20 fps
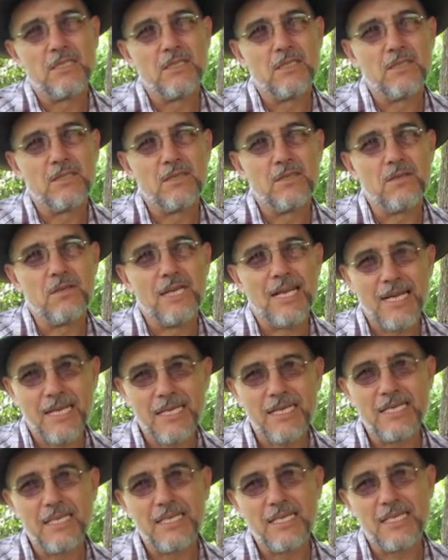So
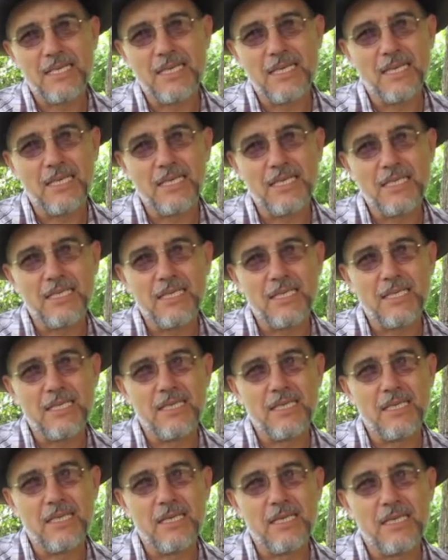luckily
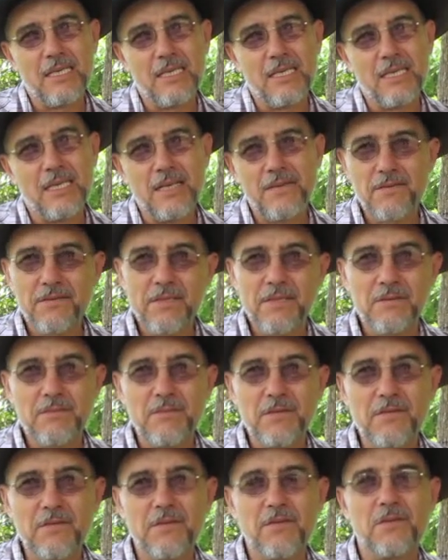I left
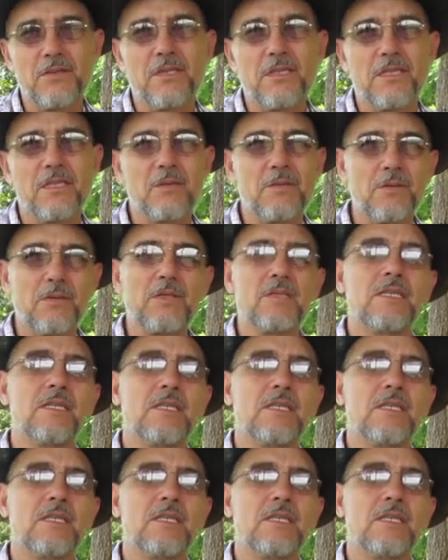before they could